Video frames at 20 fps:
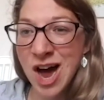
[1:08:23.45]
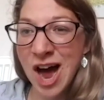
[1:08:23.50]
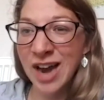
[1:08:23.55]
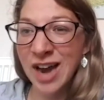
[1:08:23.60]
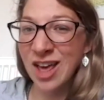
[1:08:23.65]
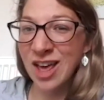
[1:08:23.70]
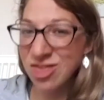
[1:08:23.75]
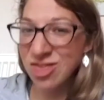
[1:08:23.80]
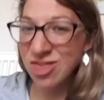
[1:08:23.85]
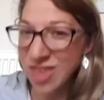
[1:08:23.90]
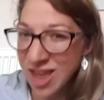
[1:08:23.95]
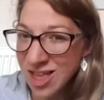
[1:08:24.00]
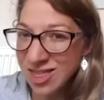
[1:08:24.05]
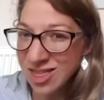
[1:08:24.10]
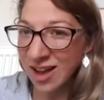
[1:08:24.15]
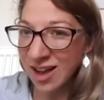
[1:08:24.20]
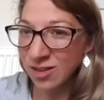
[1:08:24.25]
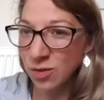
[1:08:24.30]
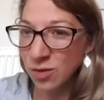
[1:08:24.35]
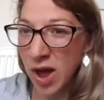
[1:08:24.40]
And I think
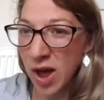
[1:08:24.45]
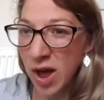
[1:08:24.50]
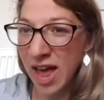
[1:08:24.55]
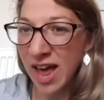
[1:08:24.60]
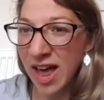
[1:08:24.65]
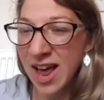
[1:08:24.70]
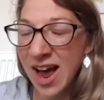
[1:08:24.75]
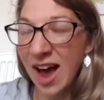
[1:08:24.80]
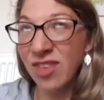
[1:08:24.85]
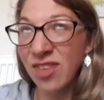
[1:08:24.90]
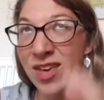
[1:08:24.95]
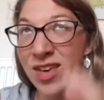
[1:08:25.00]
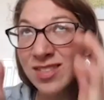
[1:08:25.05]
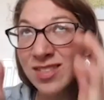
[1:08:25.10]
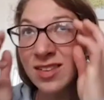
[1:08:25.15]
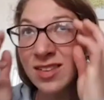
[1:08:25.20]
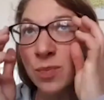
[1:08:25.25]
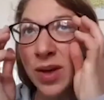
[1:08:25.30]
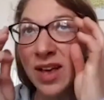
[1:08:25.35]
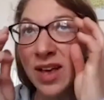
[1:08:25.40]
that's where I think
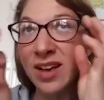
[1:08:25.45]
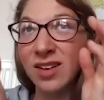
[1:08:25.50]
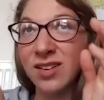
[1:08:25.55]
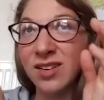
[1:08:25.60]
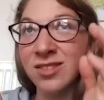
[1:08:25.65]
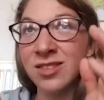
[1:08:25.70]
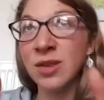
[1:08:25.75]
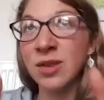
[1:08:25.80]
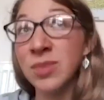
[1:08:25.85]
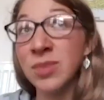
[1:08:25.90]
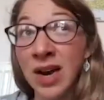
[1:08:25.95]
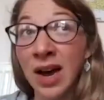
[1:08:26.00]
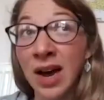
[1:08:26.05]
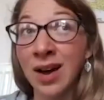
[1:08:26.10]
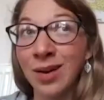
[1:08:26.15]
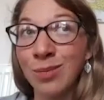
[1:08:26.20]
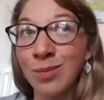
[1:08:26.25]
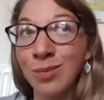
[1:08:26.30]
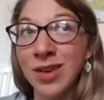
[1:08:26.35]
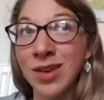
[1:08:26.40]
there's
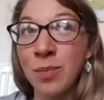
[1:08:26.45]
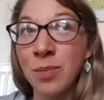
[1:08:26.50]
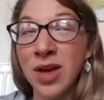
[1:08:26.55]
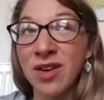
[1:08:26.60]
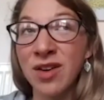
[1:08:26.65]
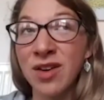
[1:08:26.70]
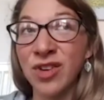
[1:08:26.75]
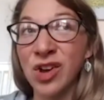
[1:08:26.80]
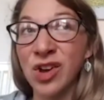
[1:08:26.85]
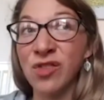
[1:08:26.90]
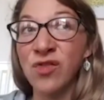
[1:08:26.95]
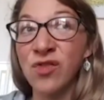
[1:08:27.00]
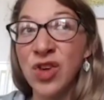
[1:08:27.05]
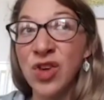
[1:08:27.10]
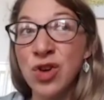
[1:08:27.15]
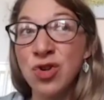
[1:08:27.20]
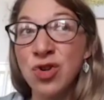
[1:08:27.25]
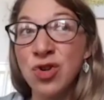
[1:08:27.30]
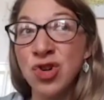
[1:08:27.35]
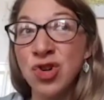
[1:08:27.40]
sometimes a bit of a
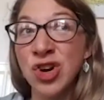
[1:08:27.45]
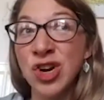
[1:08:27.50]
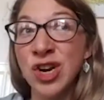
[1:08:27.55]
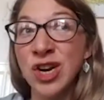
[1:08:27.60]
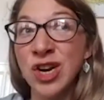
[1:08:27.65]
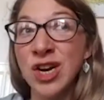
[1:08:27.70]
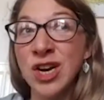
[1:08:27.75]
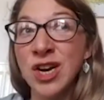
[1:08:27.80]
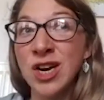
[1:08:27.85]
confusion.